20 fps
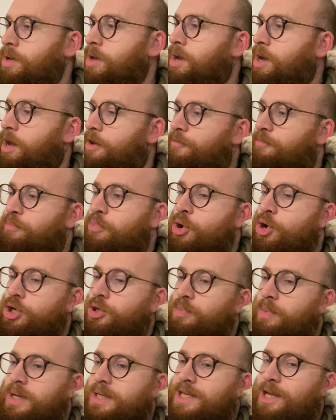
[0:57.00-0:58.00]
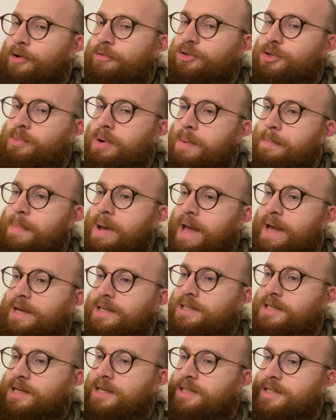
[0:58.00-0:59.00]
I've pushed myself to my
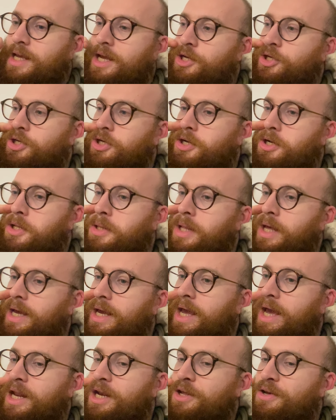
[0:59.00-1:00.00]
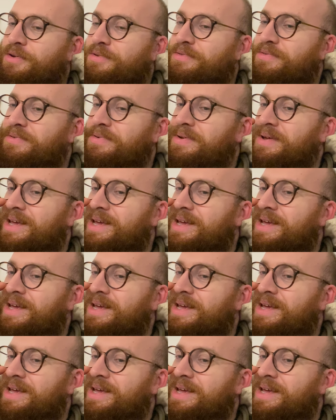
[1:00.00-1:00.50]
max in a session, and that kind of